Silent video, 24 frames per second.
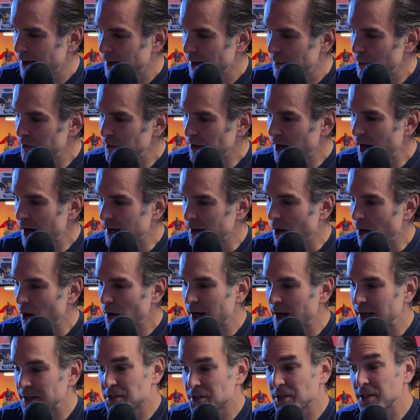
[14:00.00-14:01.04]
Moving on.
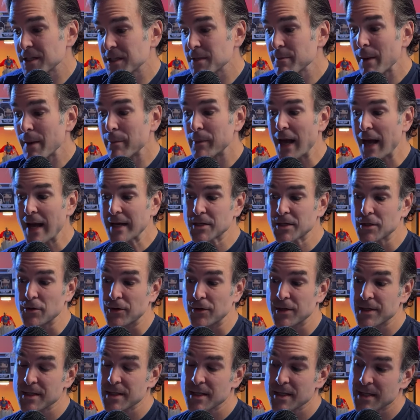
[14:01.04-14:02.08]
Okay, so this is my black suit.
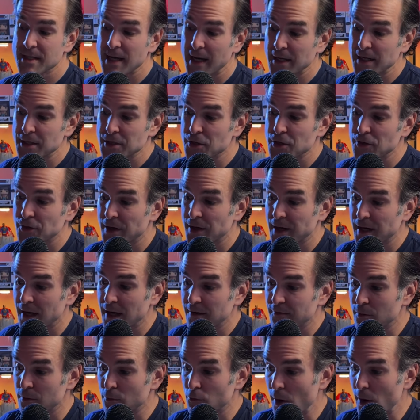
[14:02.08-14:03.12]
This is the second suit that I got
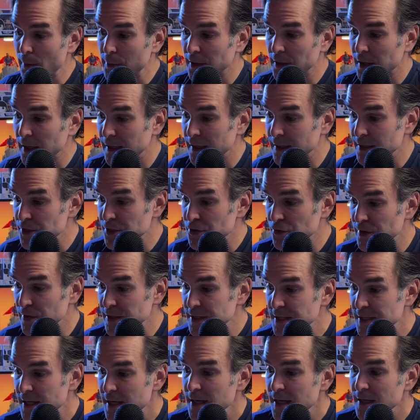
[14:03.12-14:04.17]
from Replica
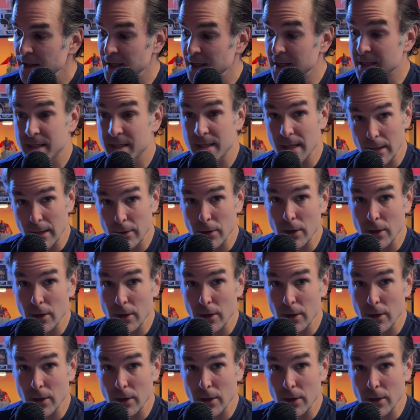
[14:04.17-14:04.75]
Industries, the Snyder